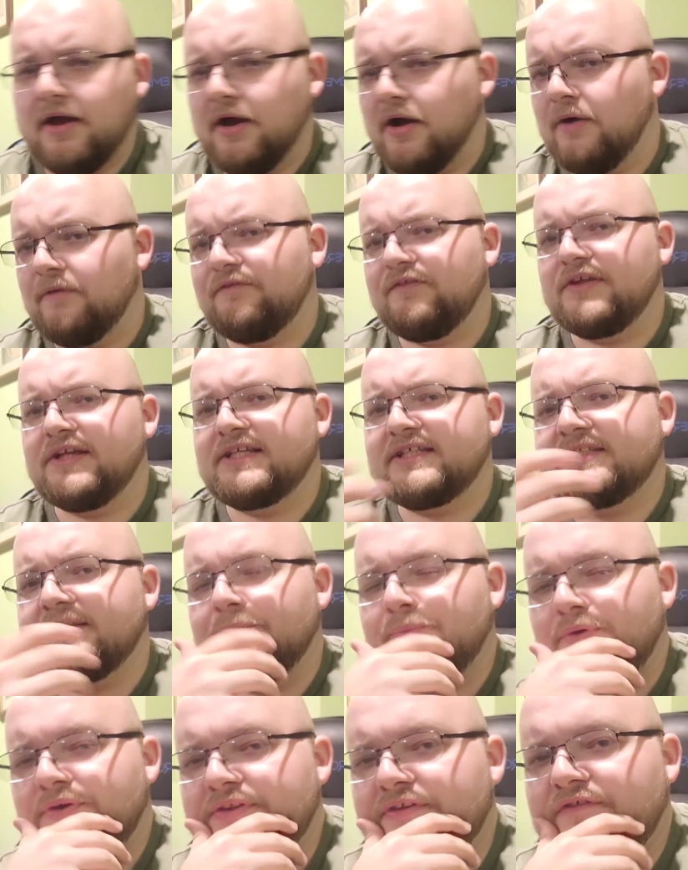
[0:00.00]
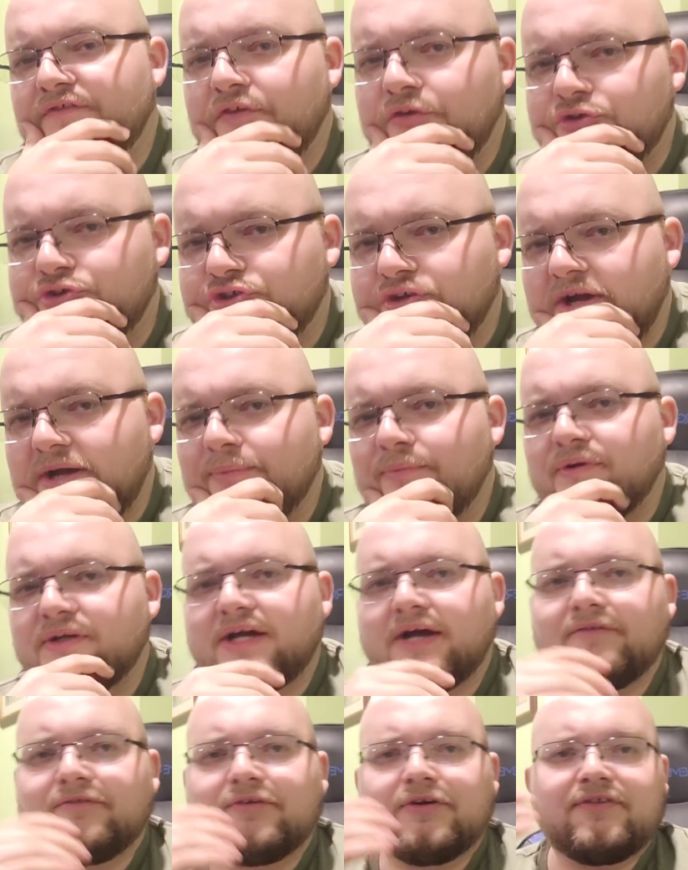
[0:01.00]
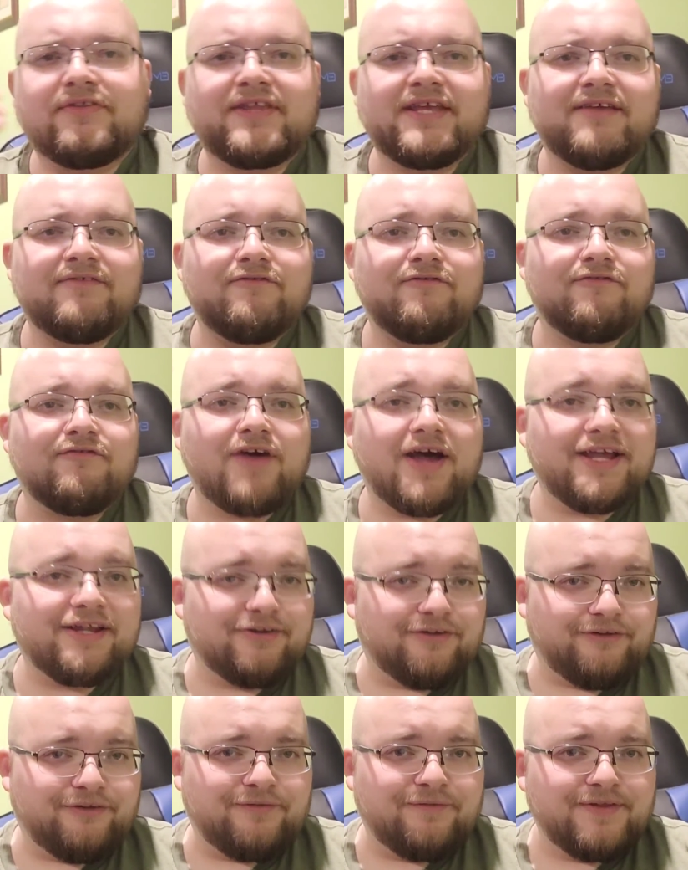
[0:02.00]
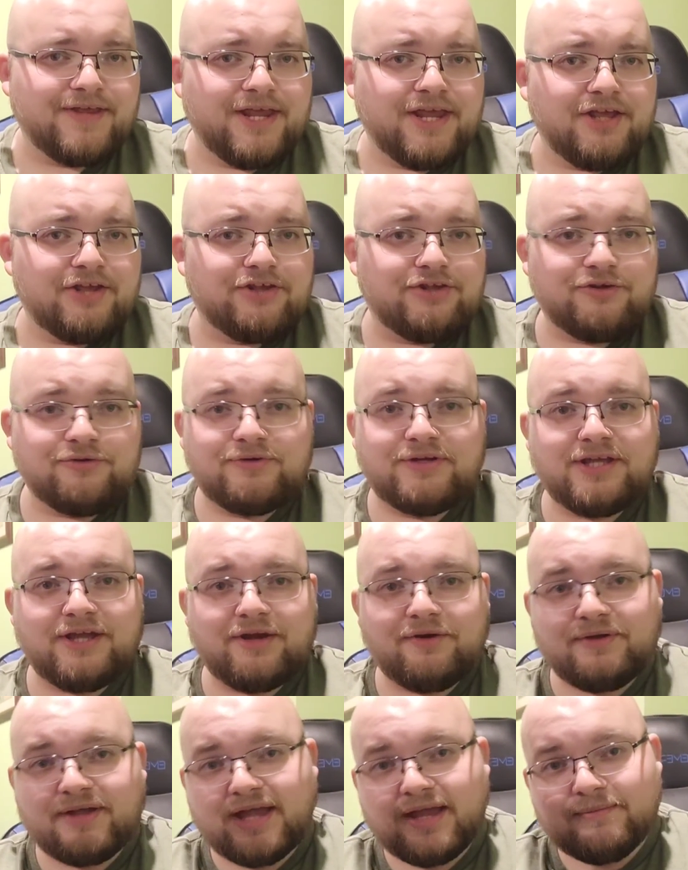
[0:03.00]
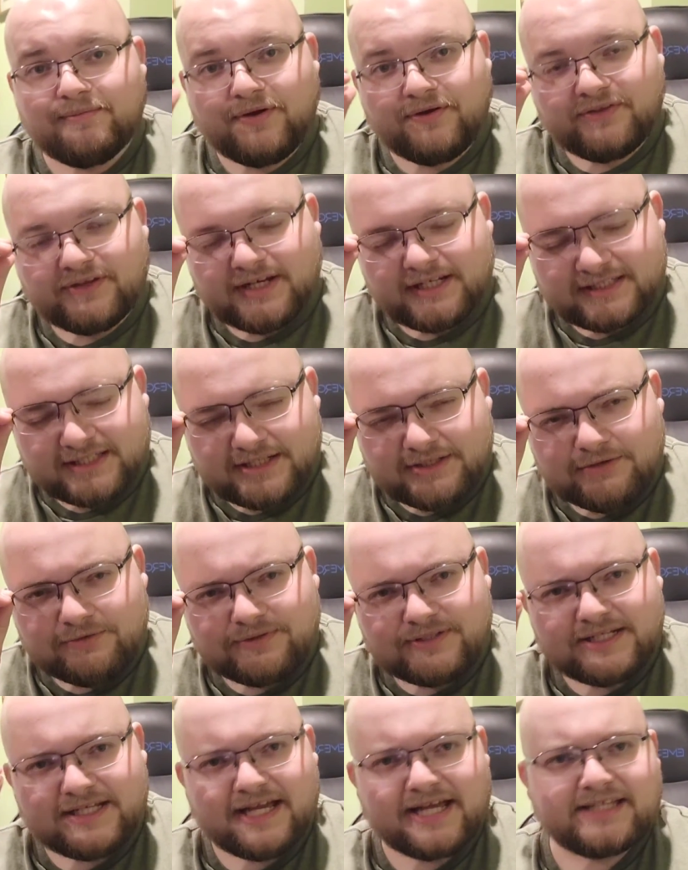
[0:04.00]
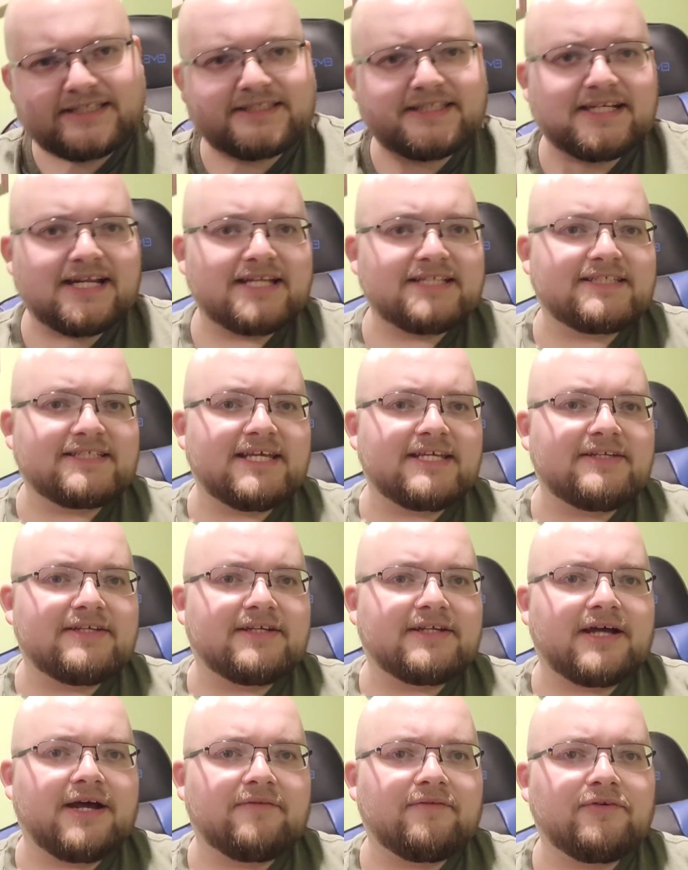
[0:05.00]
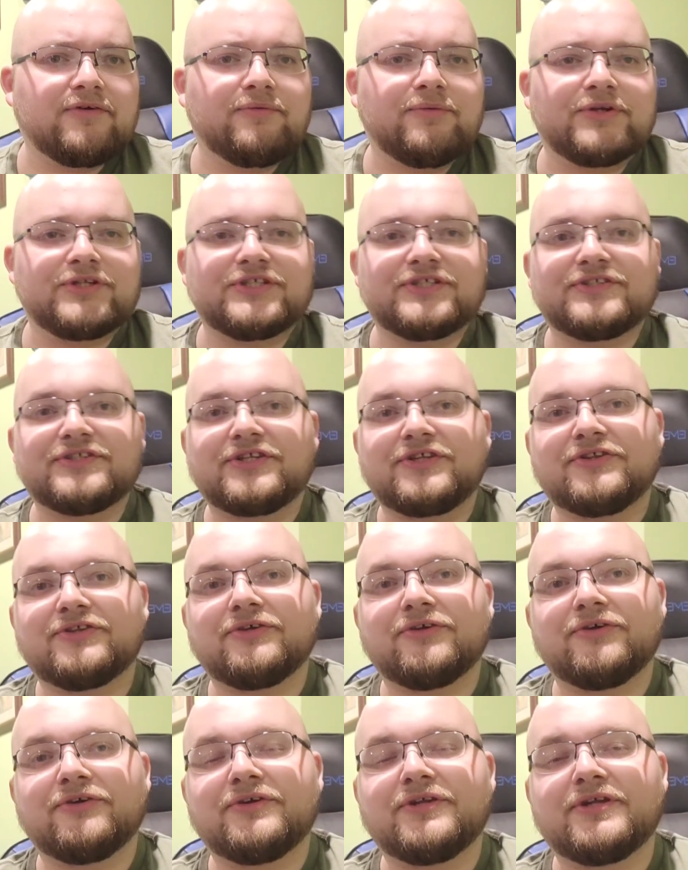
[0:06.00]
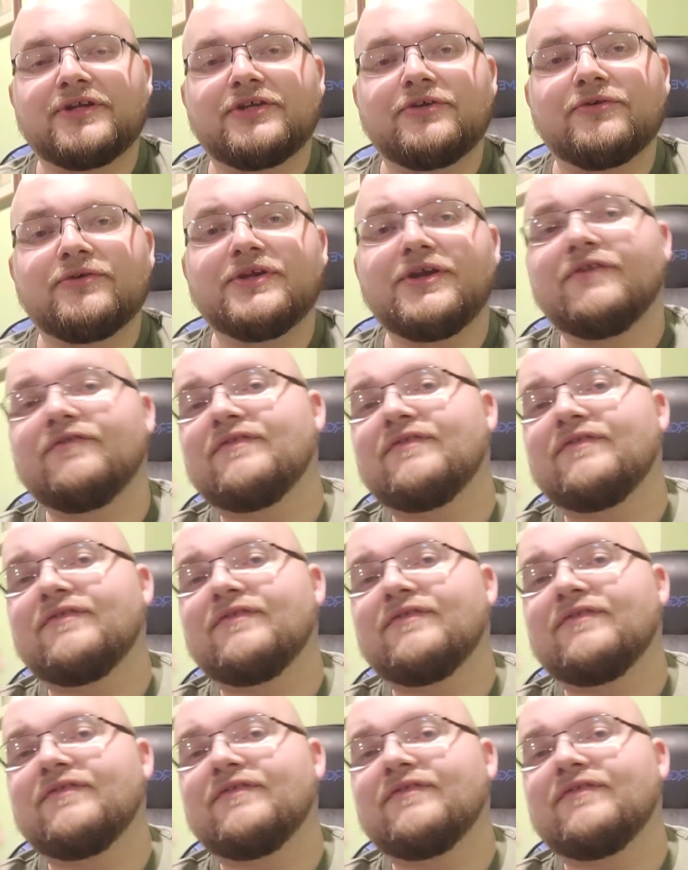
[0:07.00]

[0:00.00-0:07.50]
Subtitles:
Hopefully at some point in the future I will cover the final Yu-Gi-Oh! Game on the Nintendo DS that I intend to cover, which is the third Yu-Gi-Oh!